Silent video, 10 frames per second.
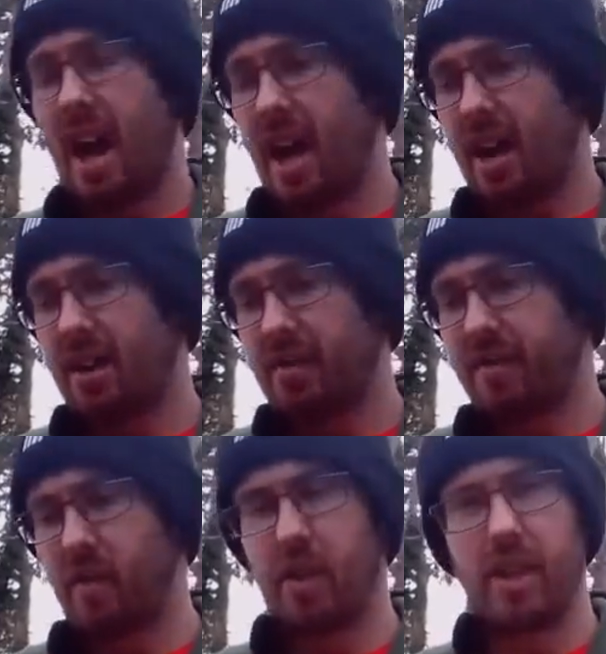And
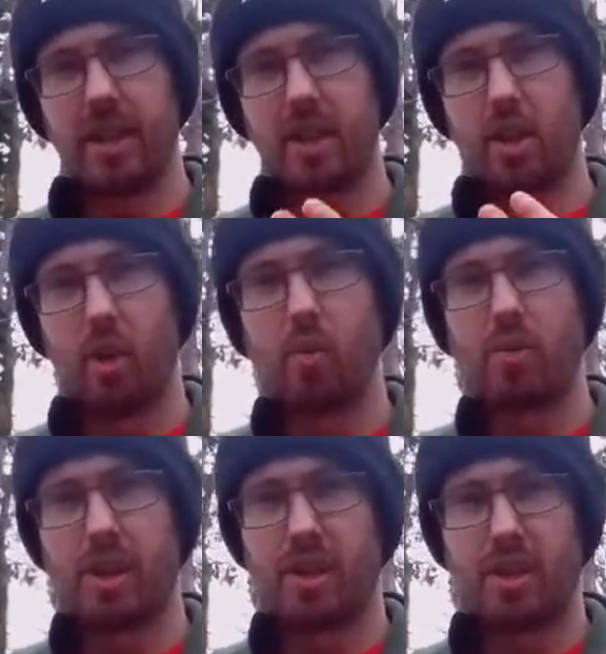finally
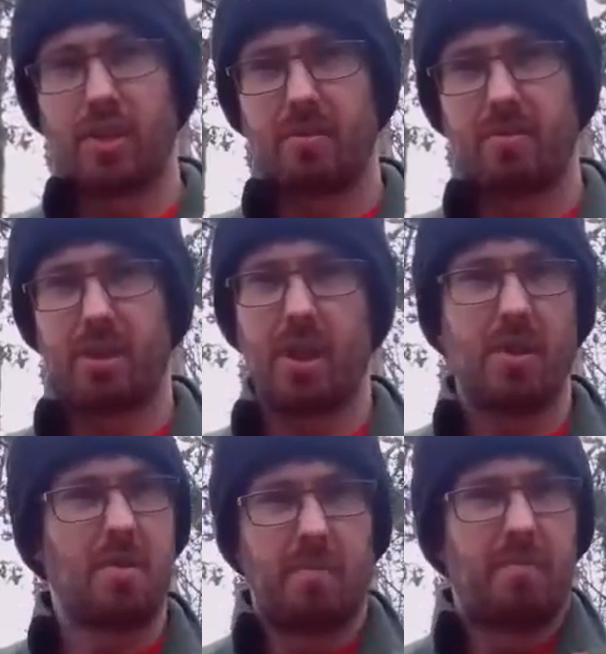cordage, so
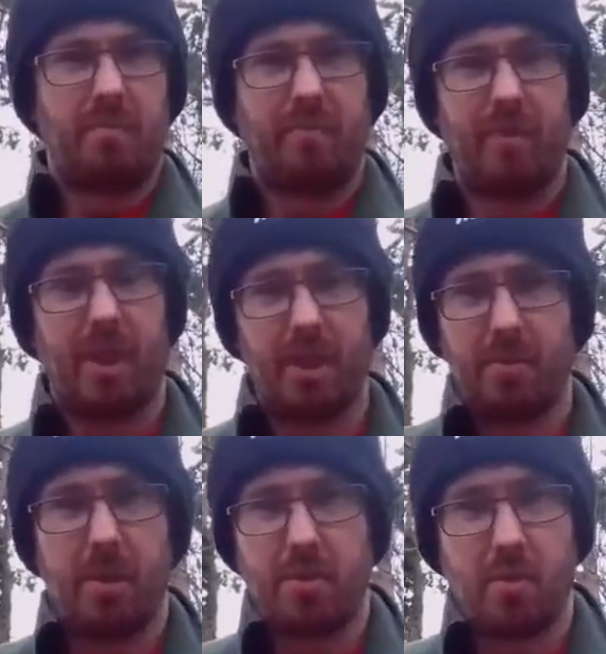I
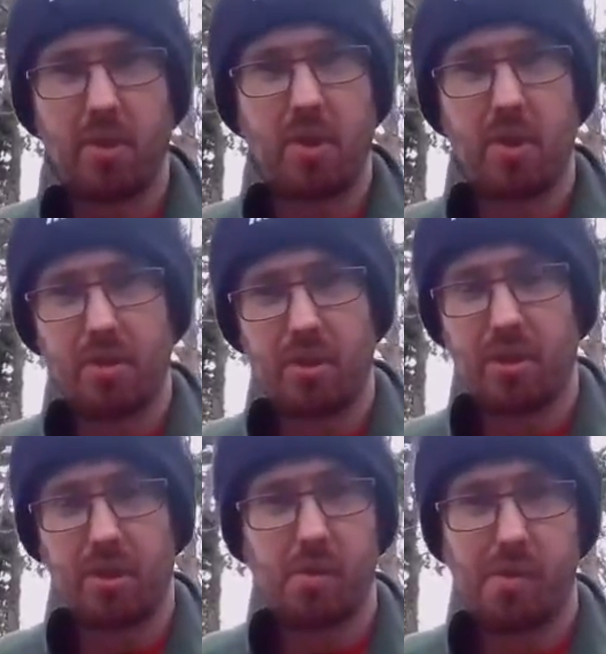suppose what you use to
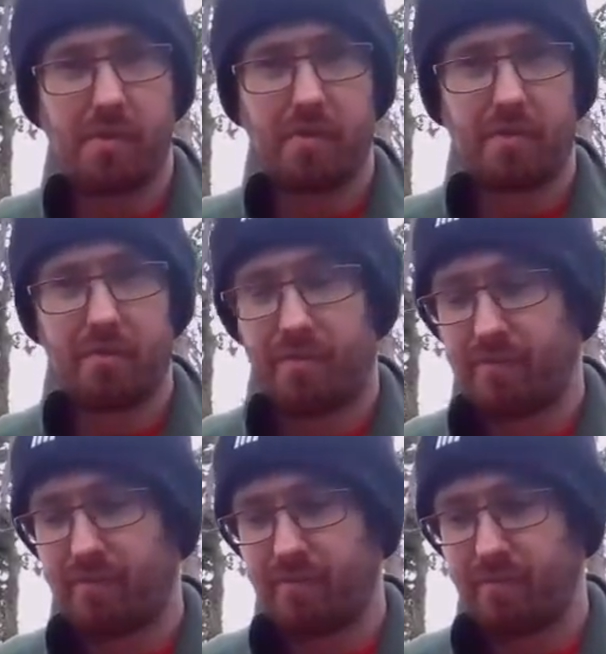sort of,
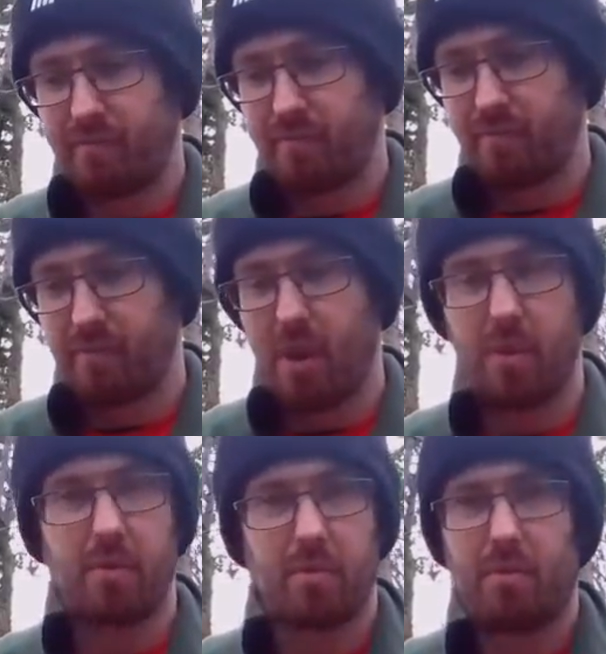
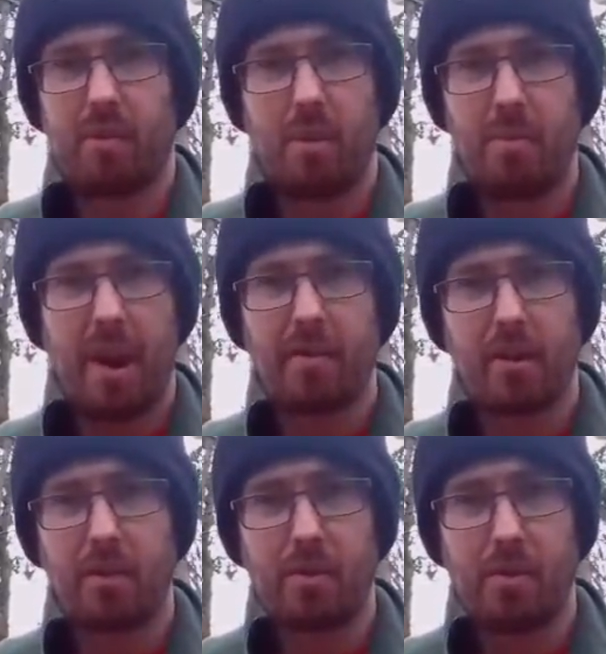well, like
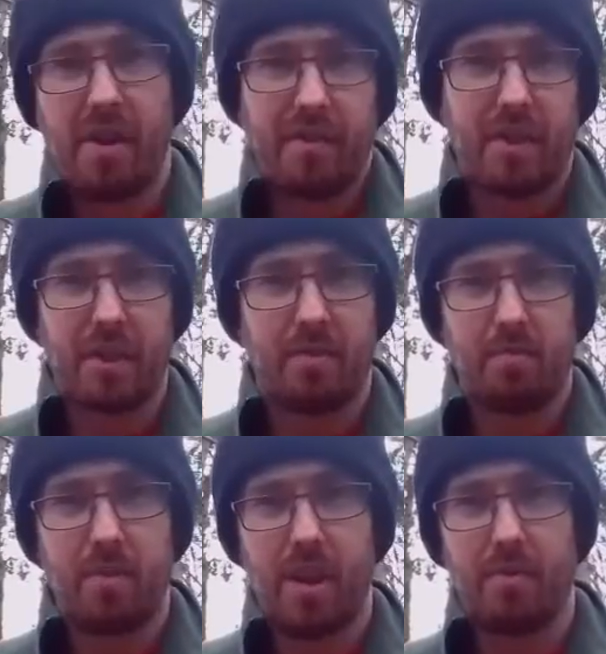paracord or whatever to,
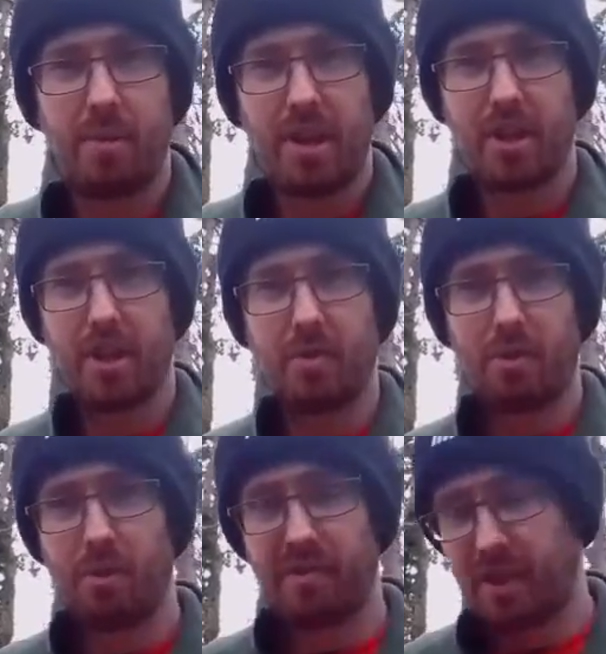you know, make a
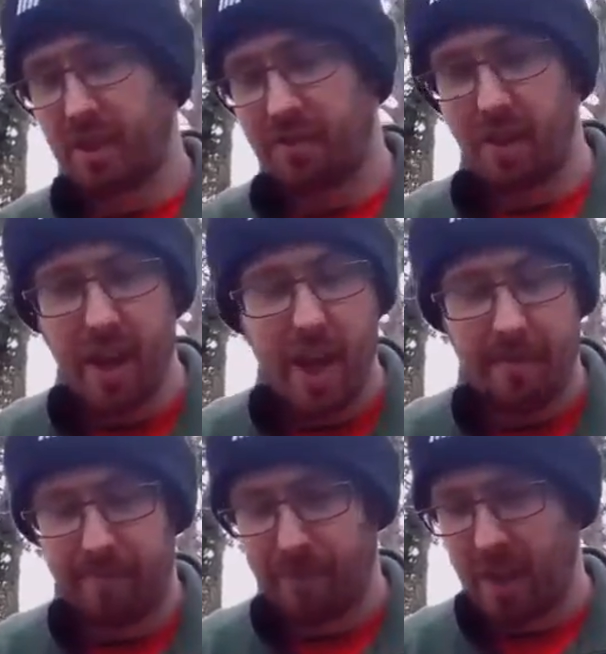shelter with and stuff like that.
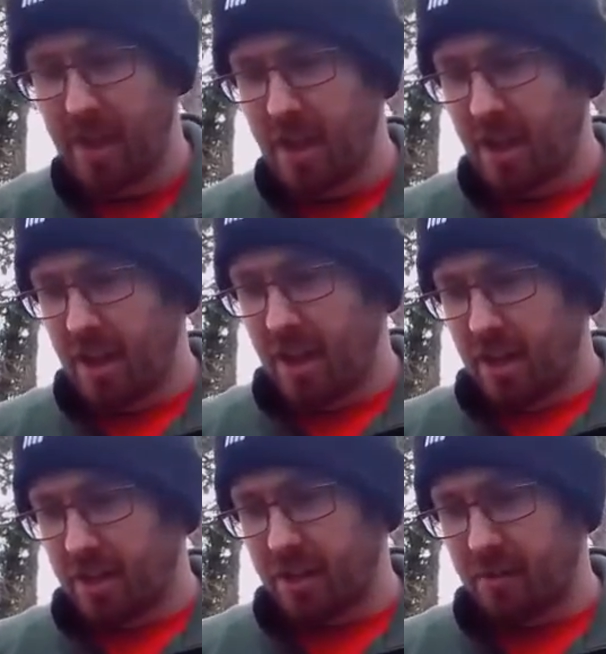
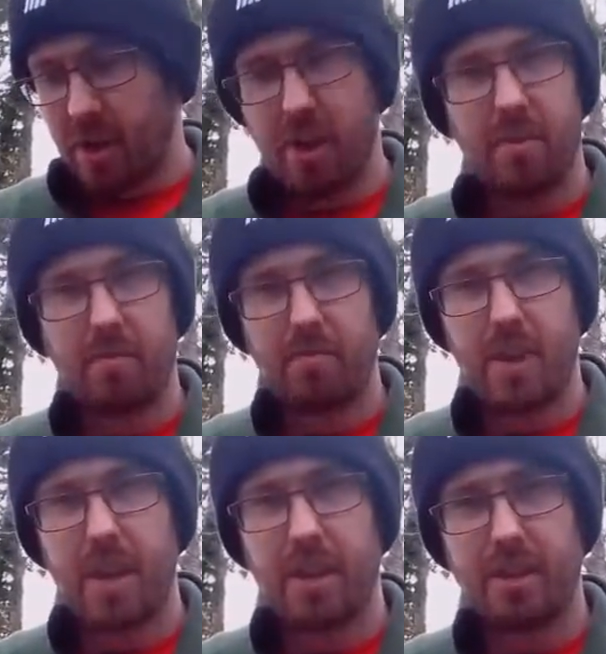So
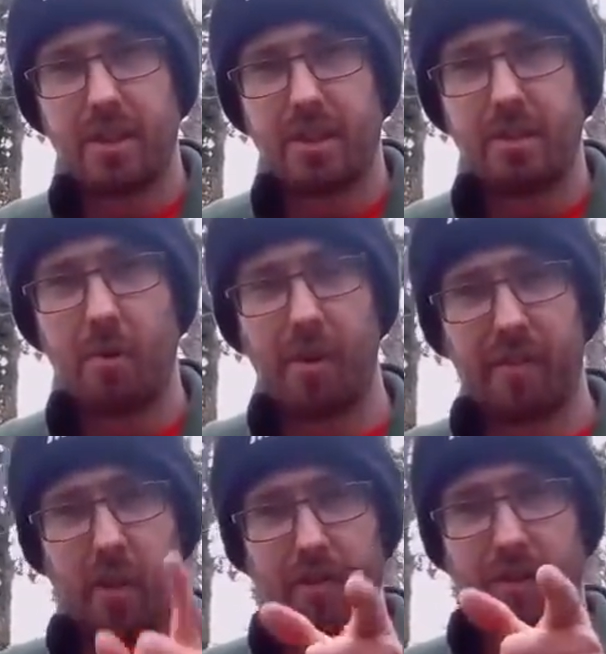yeah, so this is my
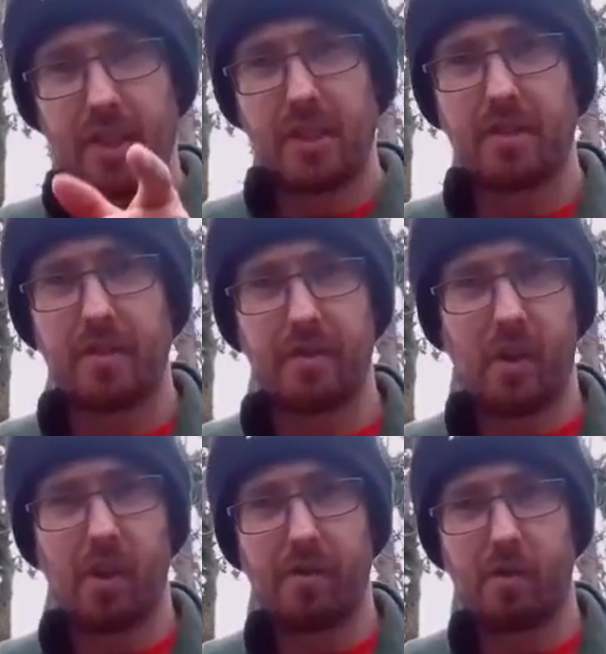5 C's of
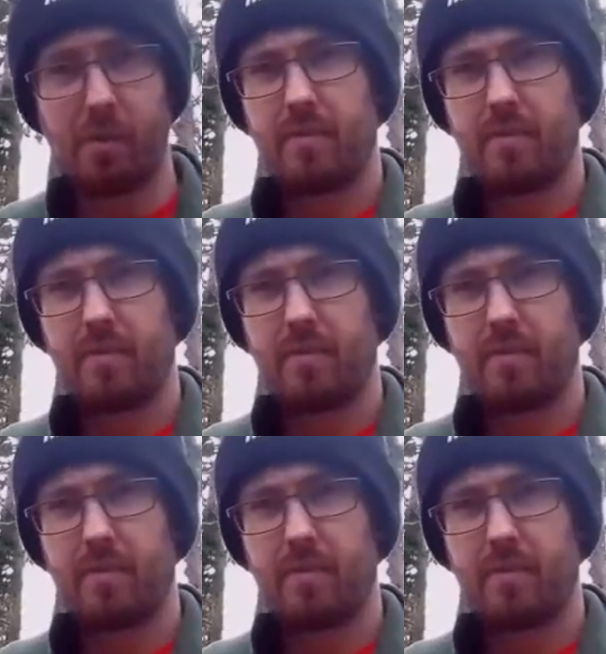survival.